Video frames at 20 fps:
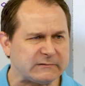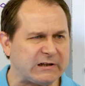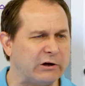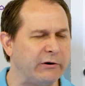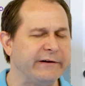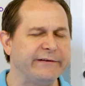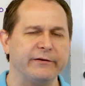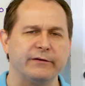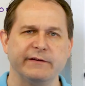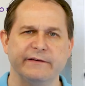
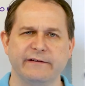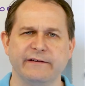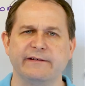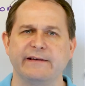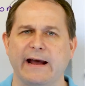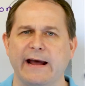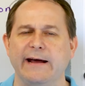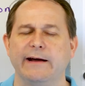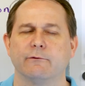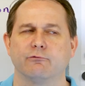All right, so this is
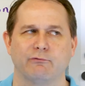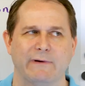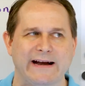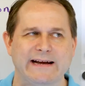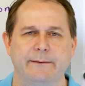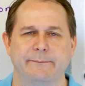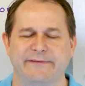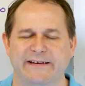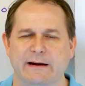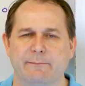a
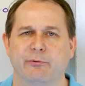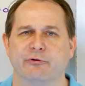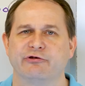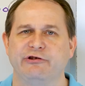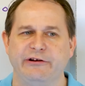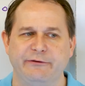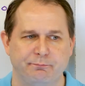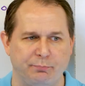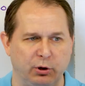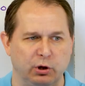random sample.
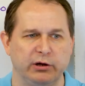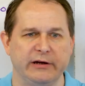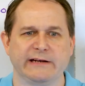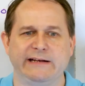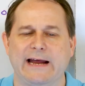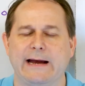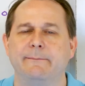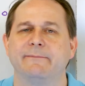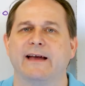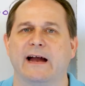She's pulling
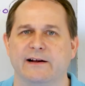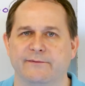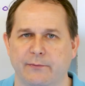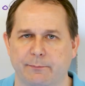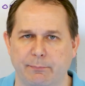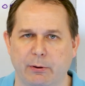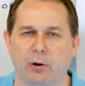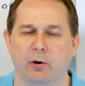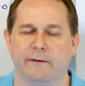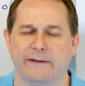names out of a
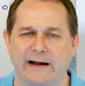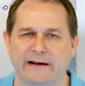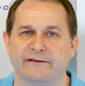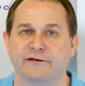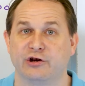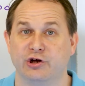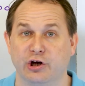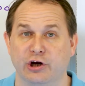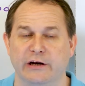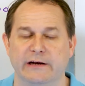bowl. That's
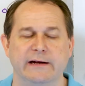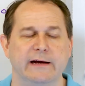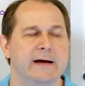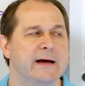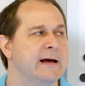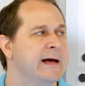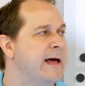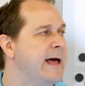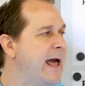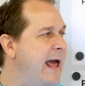good,
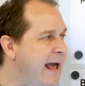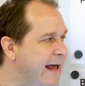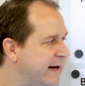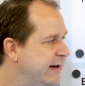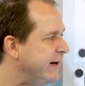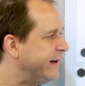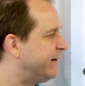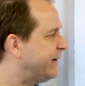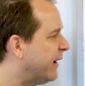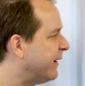and
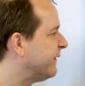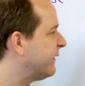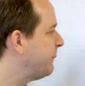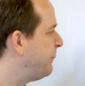it does